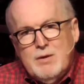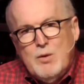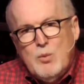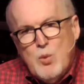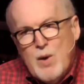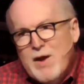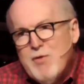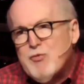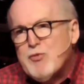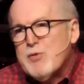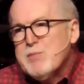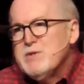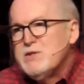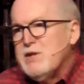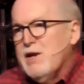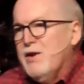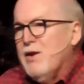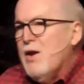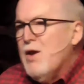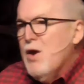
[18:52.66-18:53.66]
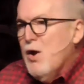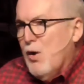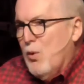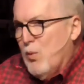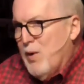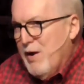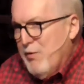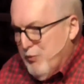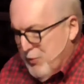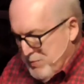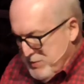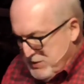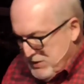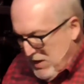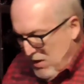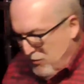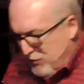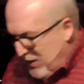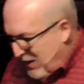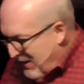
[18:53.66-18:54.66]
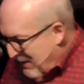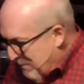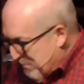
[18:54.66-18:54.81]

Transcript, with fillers: away from sin, away from self,